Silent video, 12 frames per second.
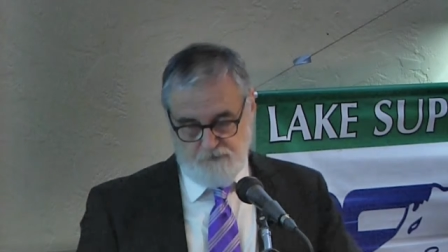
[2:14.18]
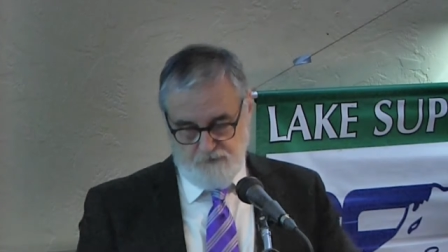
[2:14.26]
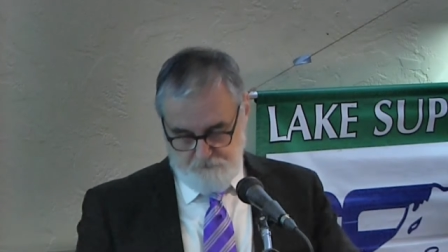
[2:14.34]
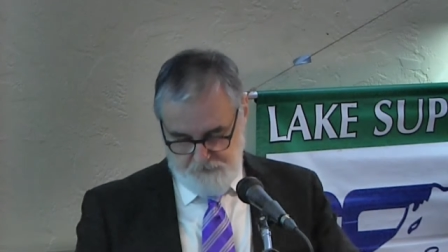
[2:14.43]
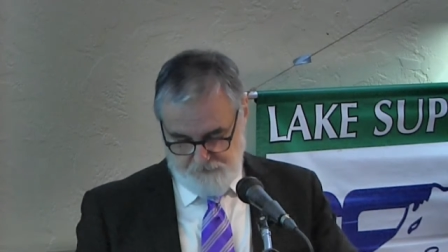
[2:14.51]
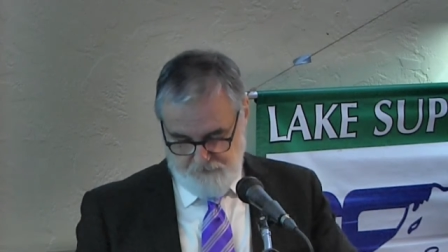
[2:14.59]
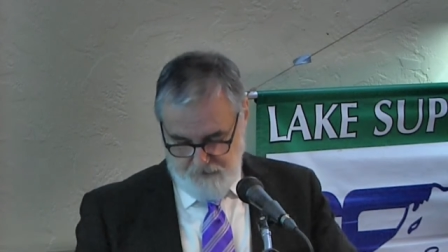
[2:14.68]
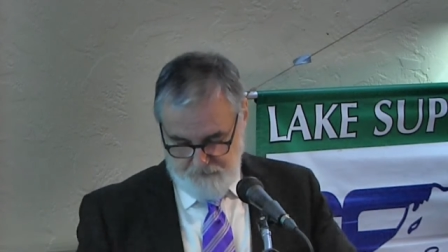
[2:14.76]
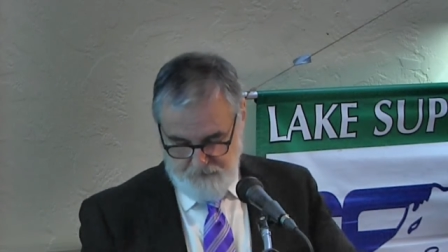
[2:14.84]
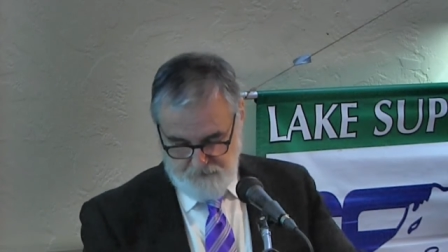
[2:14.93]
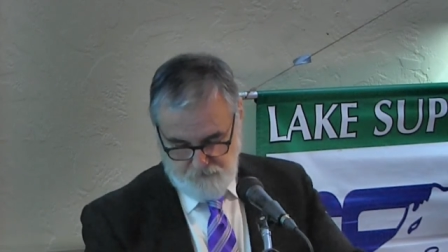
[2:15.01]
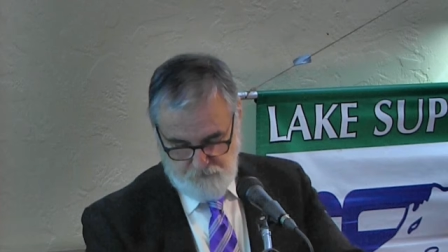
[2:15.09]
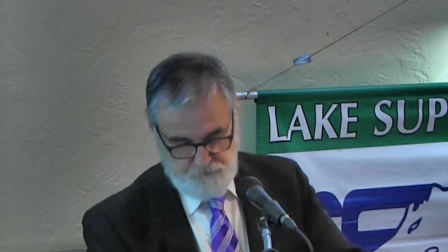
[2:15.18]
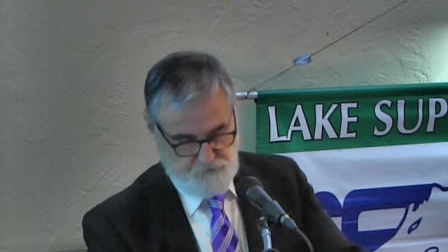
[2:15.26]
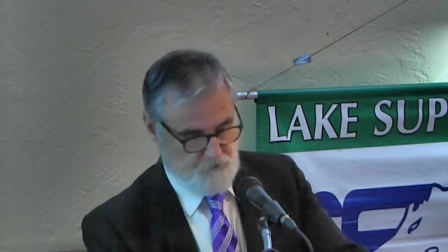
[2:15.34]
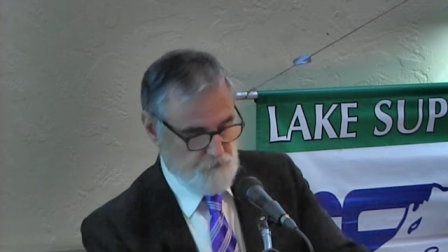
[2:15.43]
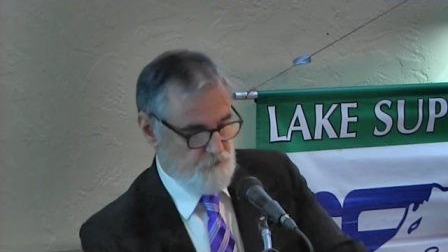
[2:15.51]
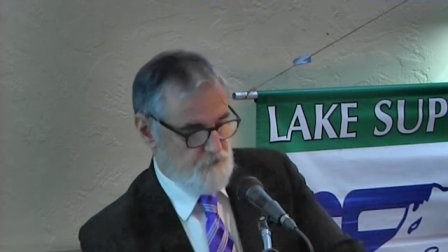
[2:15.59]
To some extent, that's a good
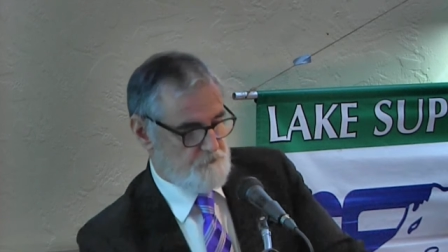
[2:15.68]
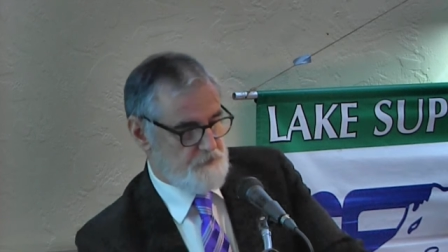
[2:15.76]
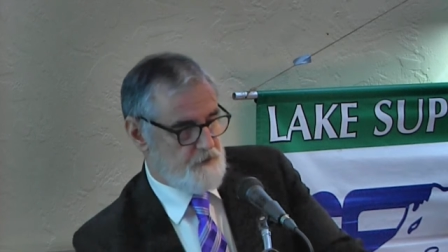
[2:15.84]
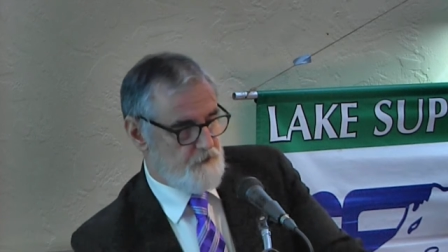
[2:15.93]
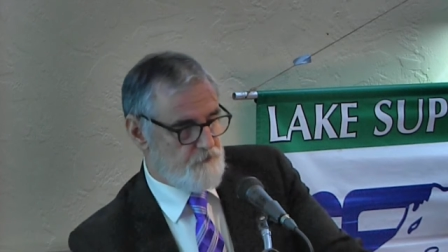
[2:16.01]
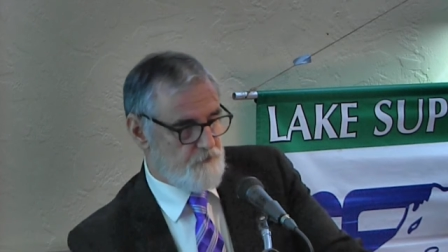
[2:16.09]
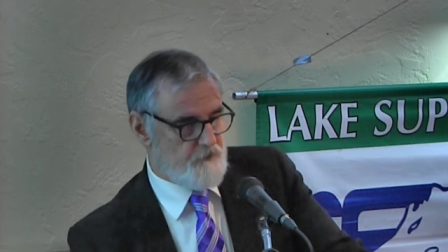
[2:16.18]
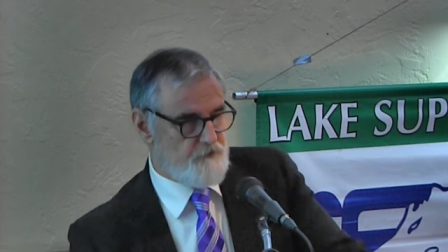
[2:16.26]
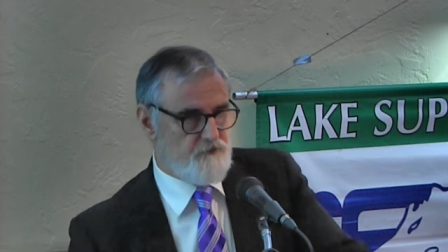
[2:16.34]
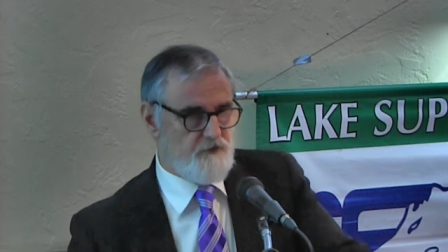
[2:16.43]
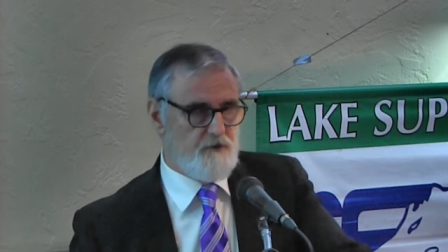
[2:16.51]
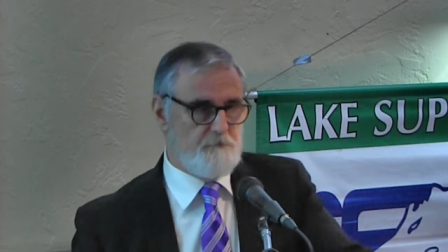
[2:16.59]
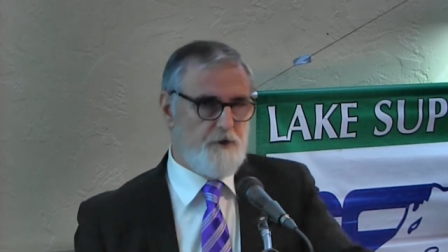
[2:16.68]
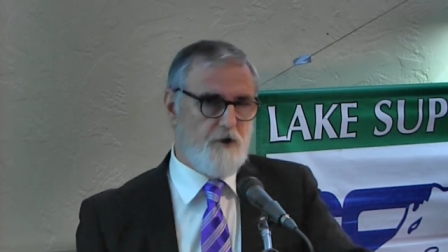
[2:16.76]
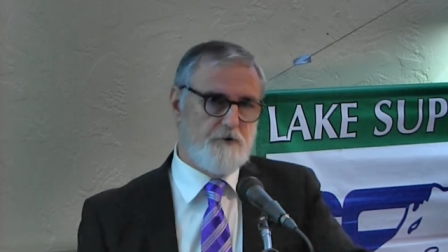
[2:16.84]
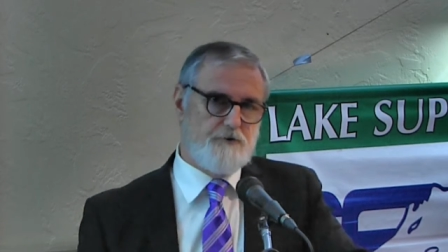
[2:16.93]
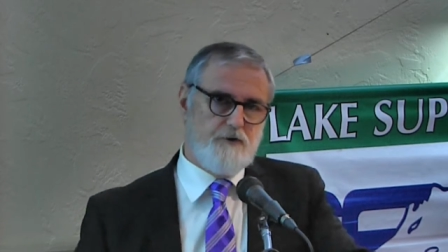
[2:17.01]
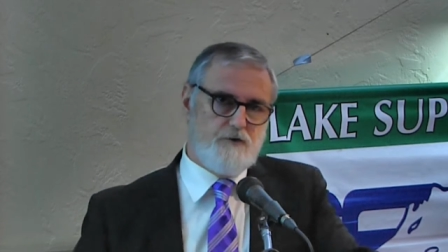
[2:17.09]
solution because religion and
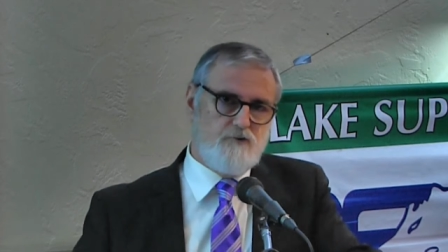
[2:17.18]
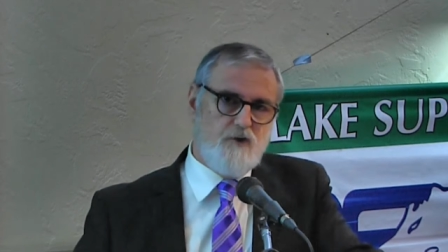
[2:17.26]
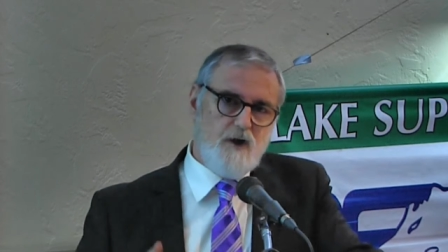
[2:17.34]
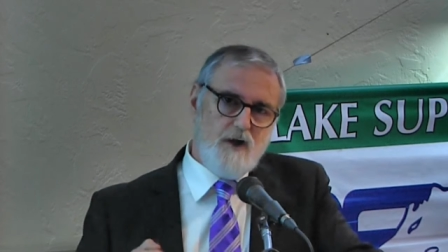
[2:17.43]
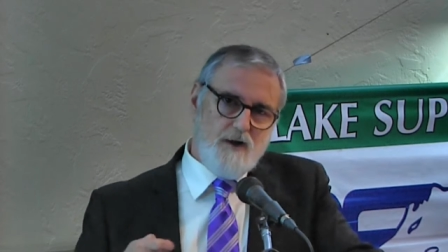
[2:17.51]
politics